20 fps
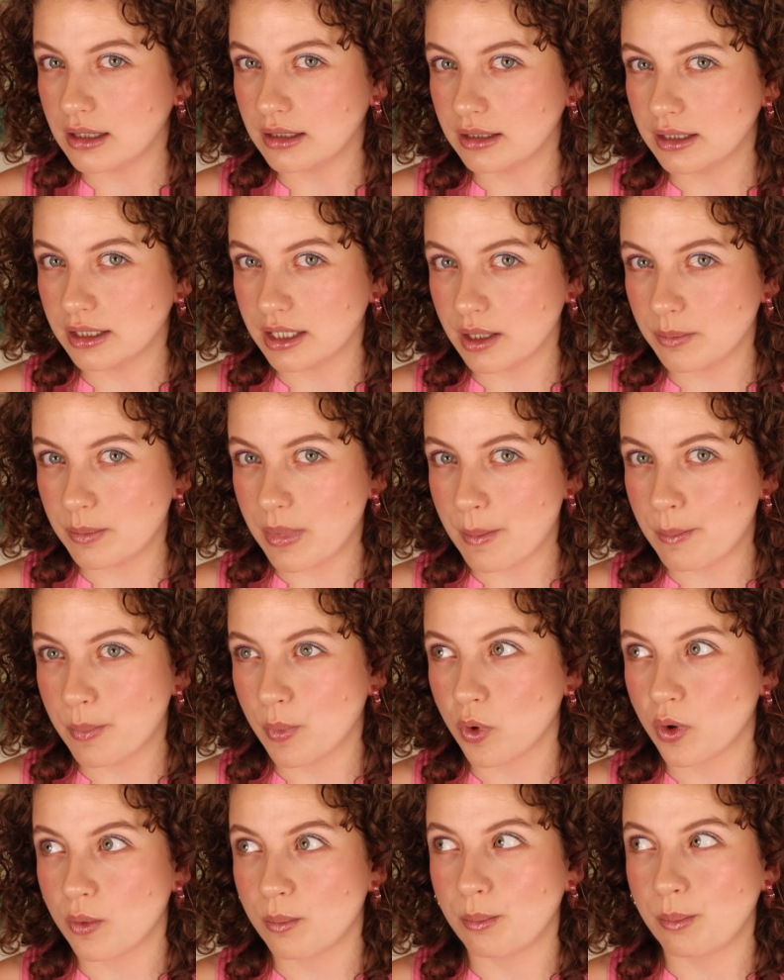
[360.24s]
a little bit
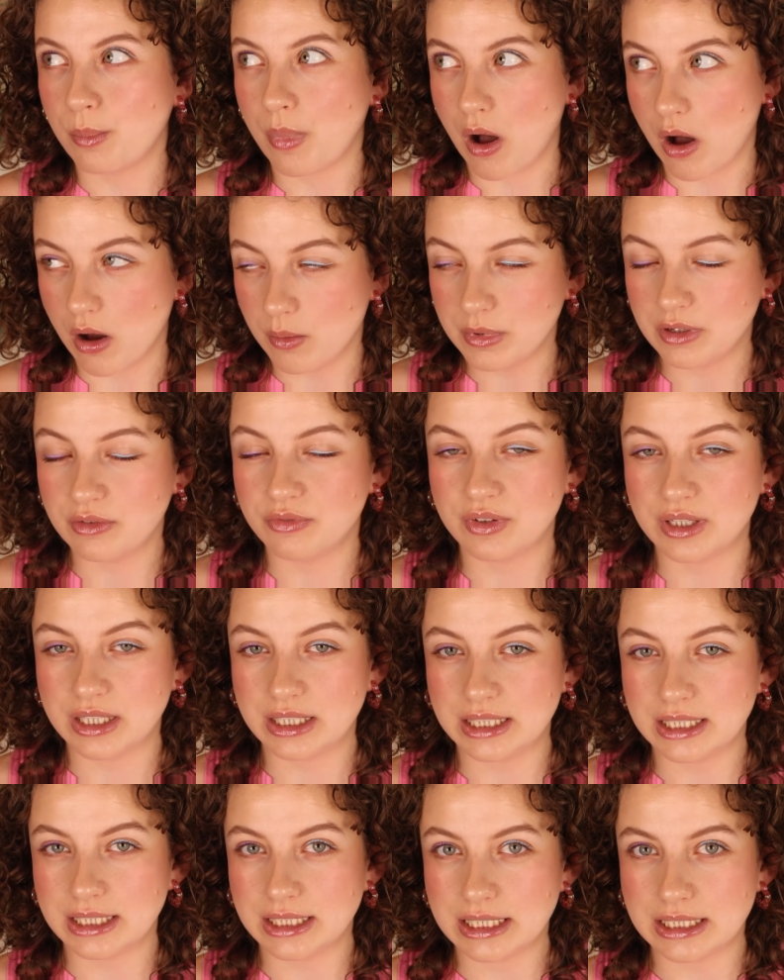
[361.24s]
more balmy
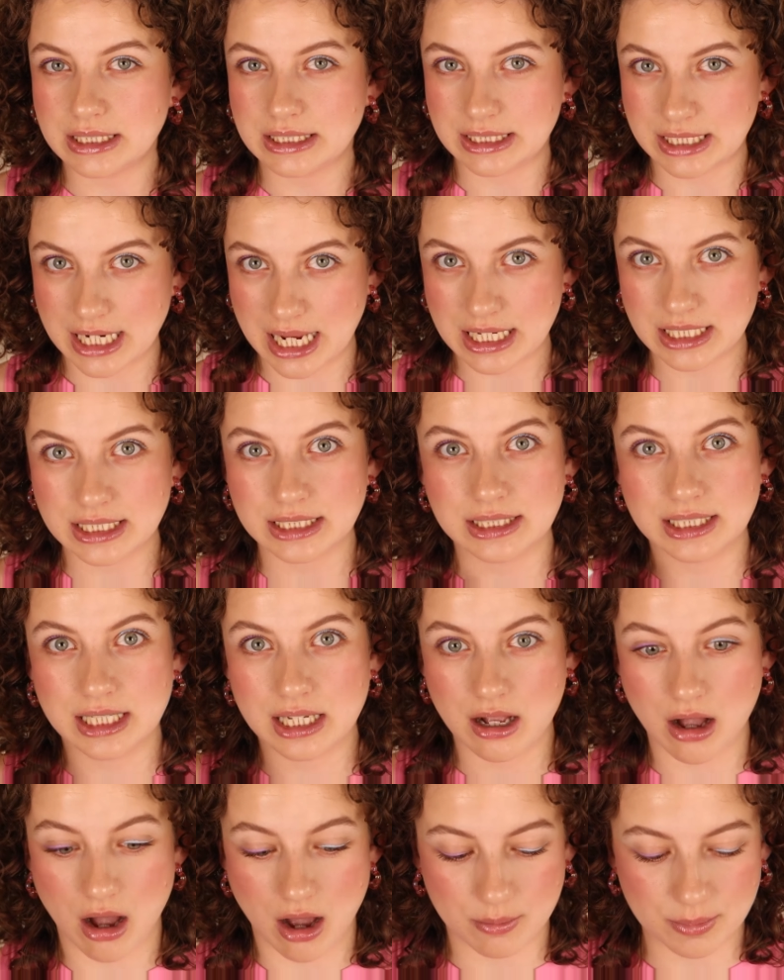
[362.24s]
feeling and than
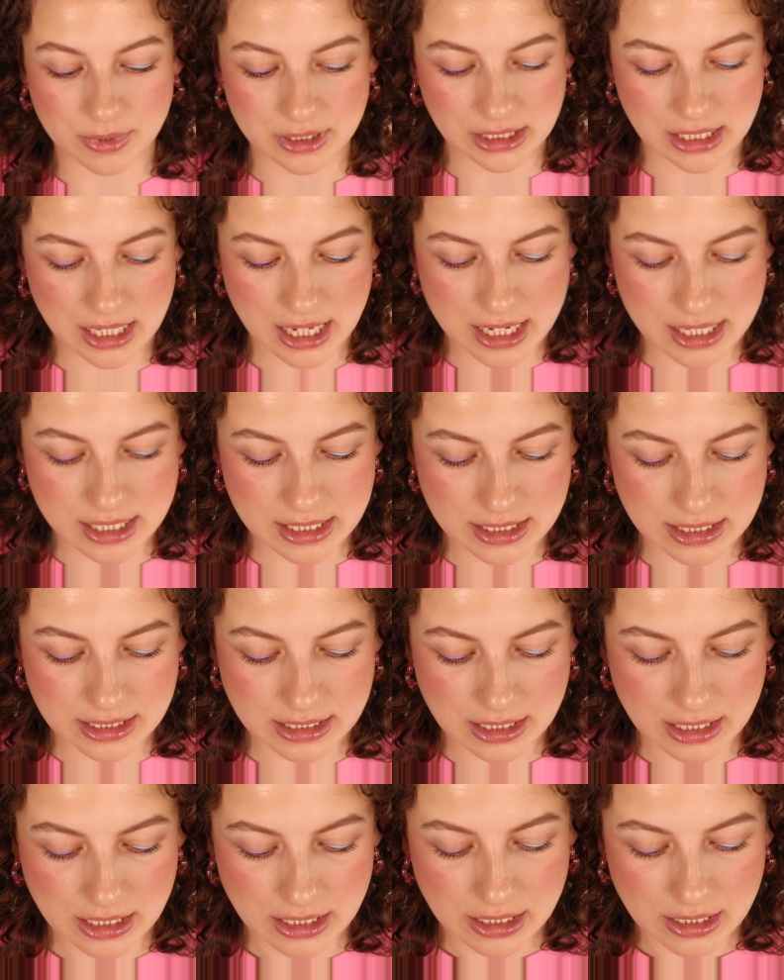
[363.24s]
the Comet
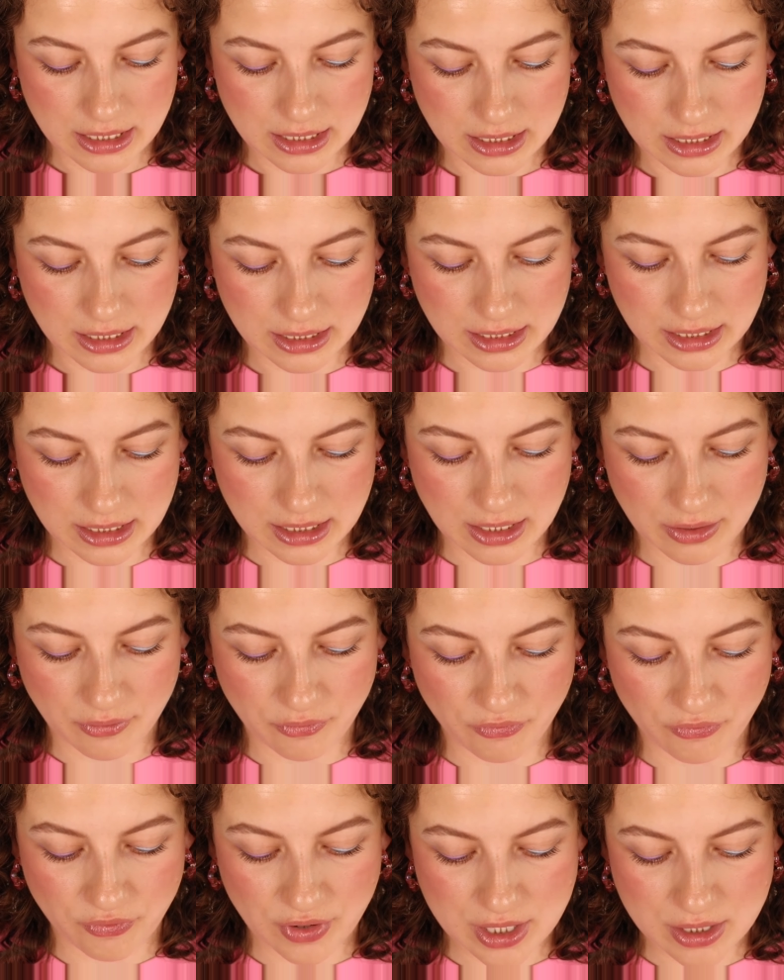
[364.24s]
case. Like, it
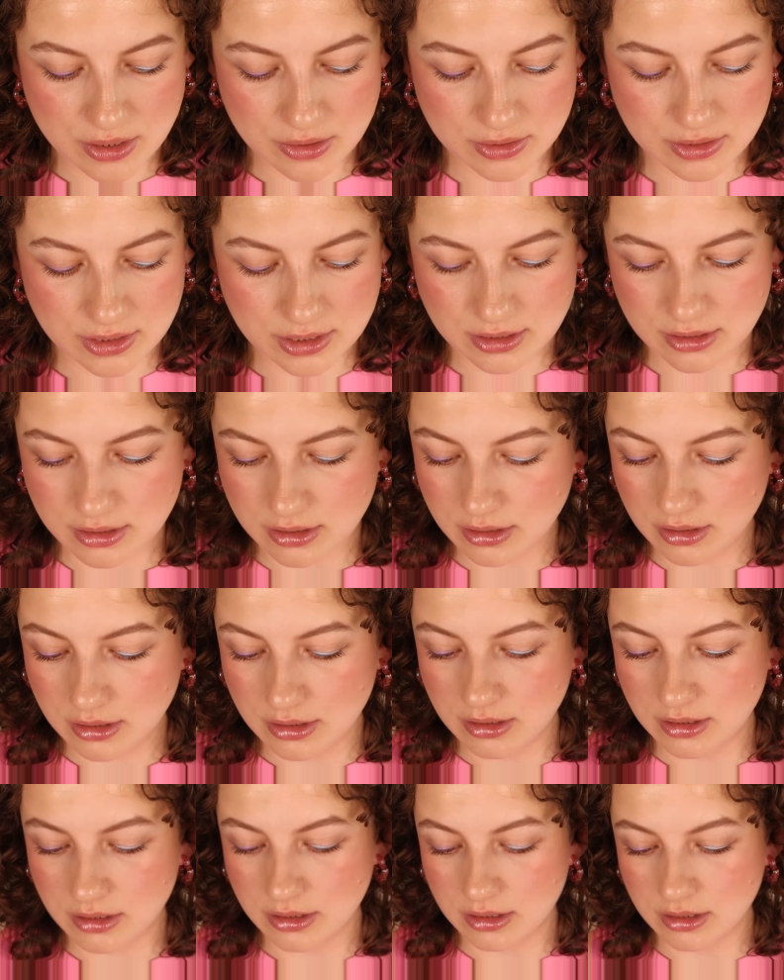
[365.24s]
feels
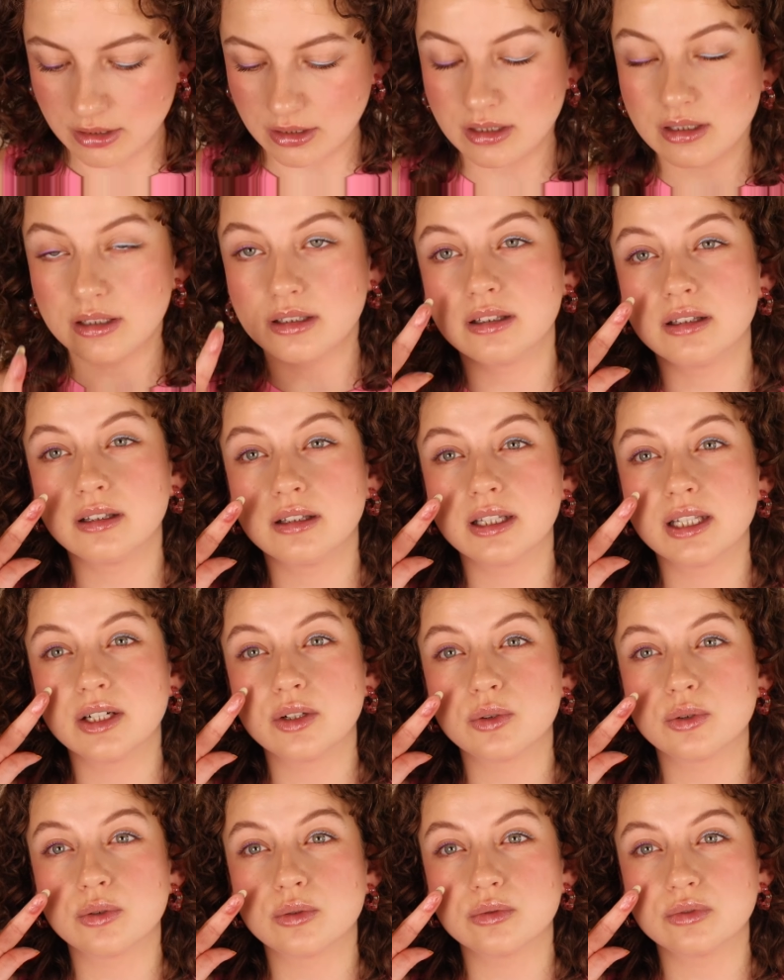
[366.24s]
a
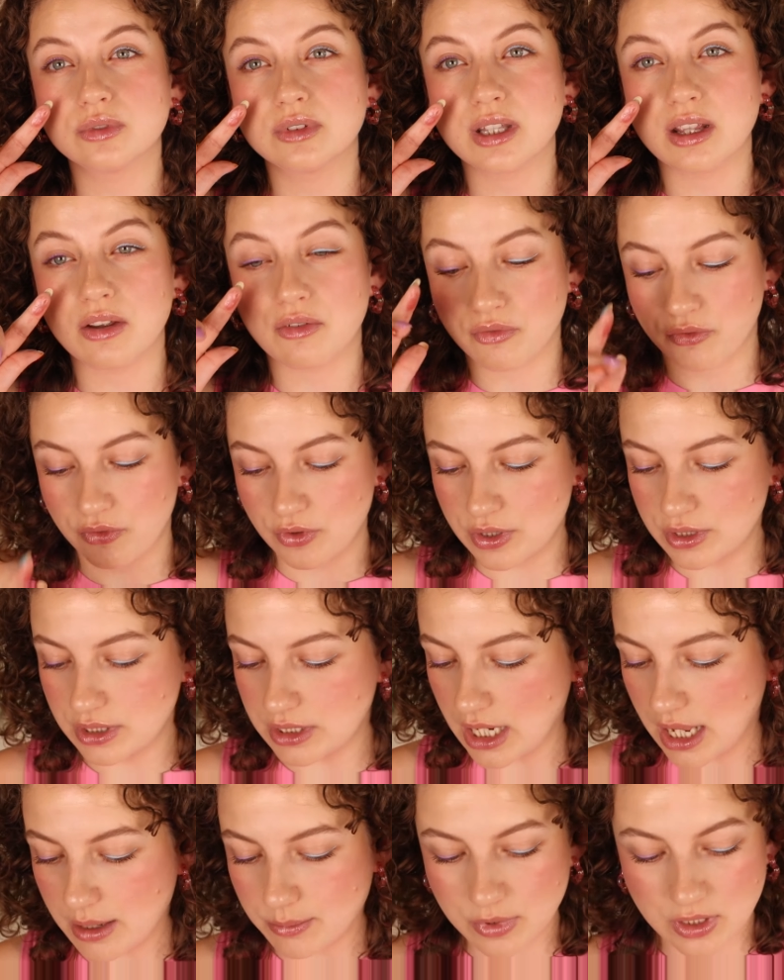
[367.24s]
little
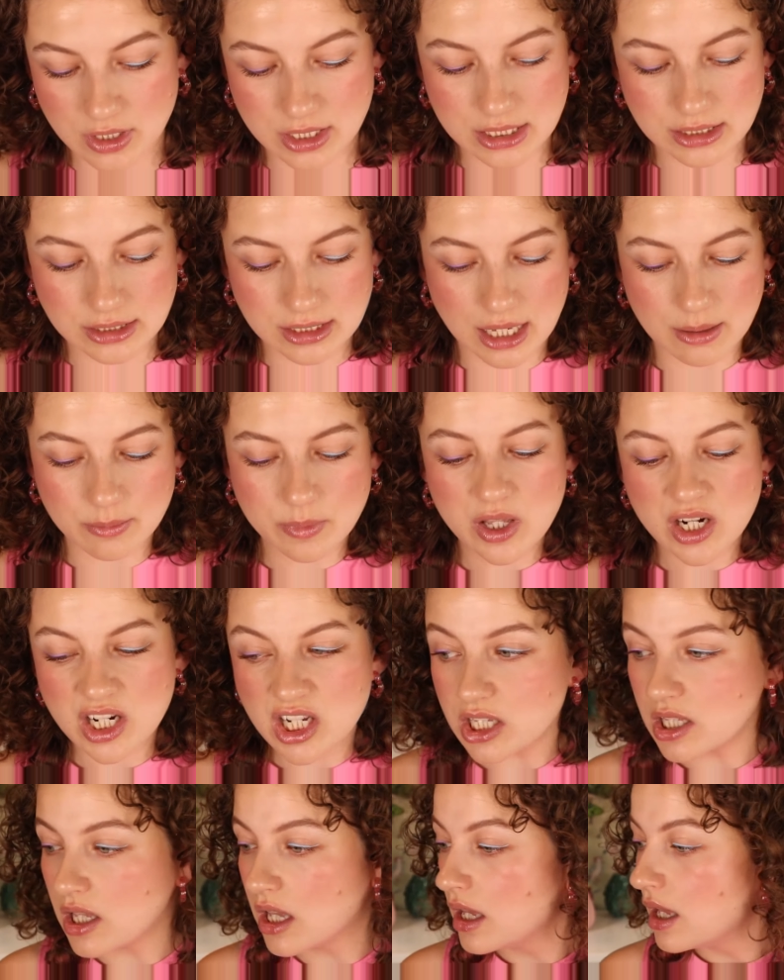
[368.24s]
different. I'm gonna
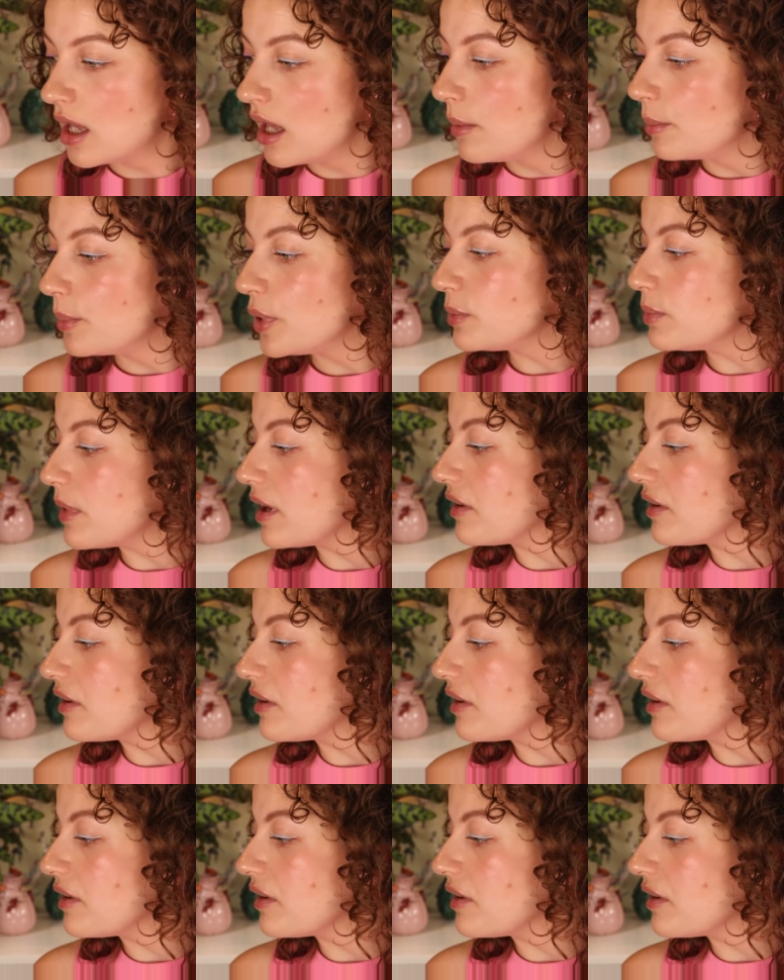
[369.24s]
put